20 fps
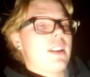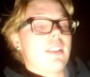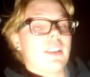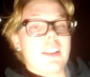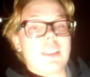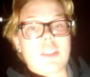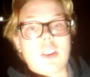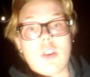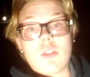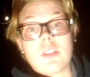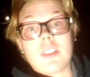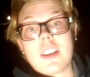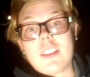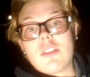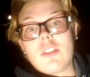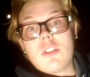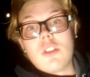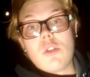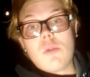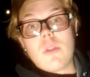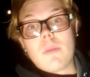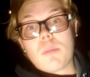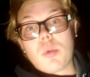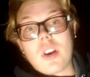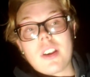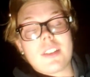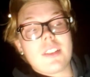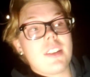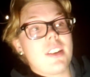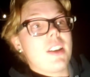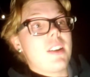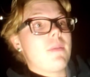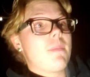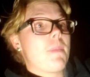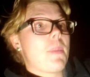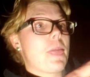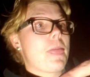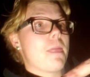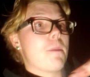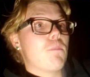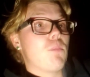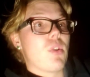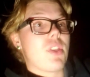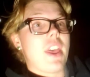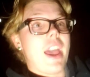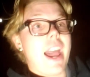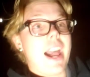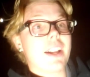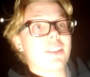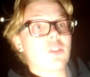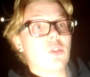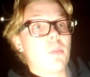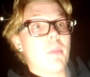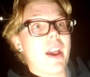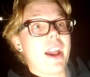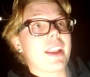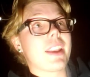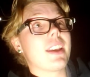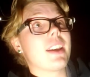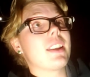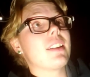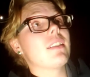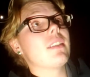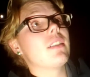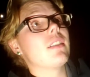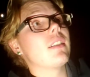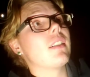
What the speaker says: let's go ahead and get the new one pressed in, put the axle back in.